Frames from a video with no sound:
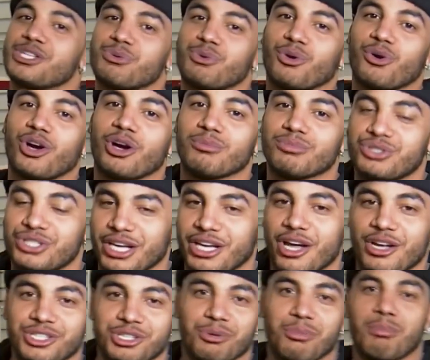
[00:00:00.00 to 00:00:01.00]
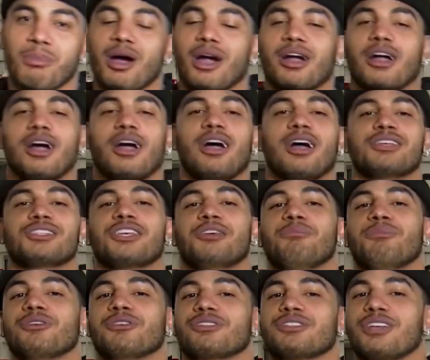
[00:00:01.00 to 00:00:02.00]
So we gonna come check out some of my guys,
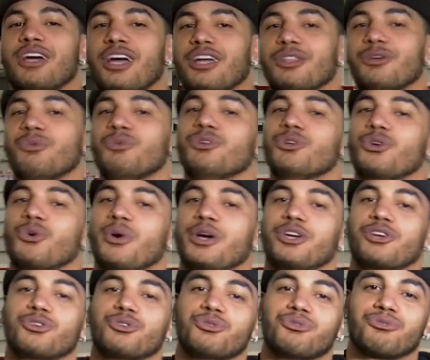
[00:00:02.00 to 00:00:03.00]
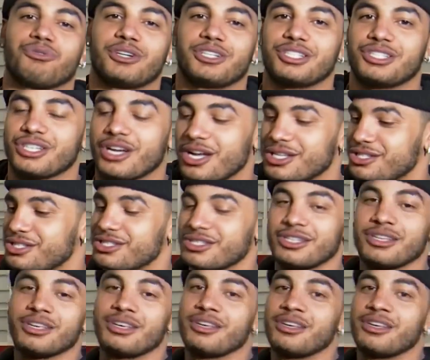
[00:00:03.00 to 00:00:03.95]
Amir Tyler, Will Kwenkeu, Freddie Johnson.